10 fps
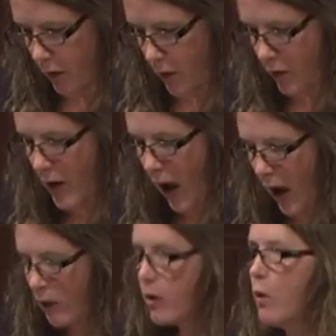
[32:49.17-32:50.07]
The
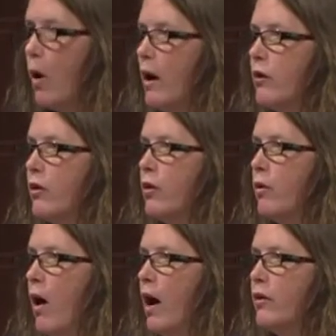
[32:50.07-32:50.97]
eye requires a
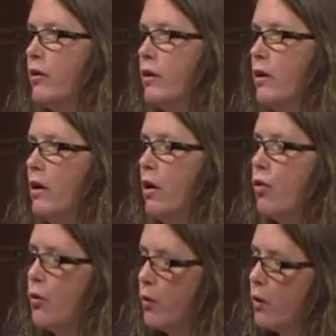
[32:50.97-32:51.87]
horizon,
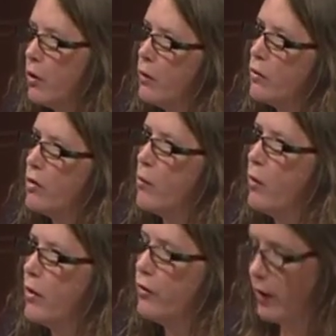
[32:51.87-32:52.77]
Thoreau
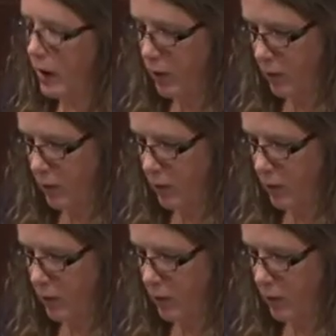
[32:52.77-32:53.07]
somewhere said.